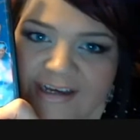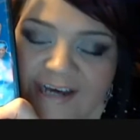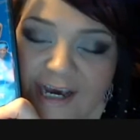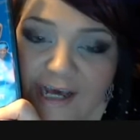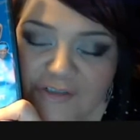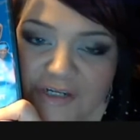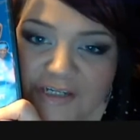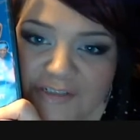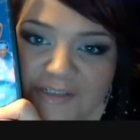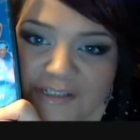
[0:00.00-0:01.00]
I'll try
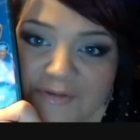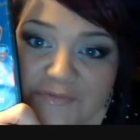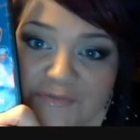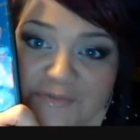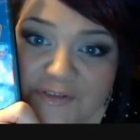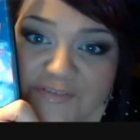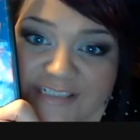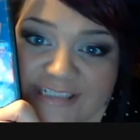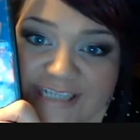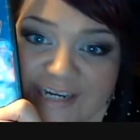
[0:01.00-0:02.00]
and do like a review of it
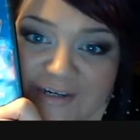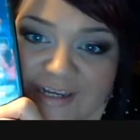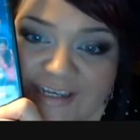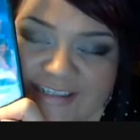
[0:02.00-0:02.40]
Saturday.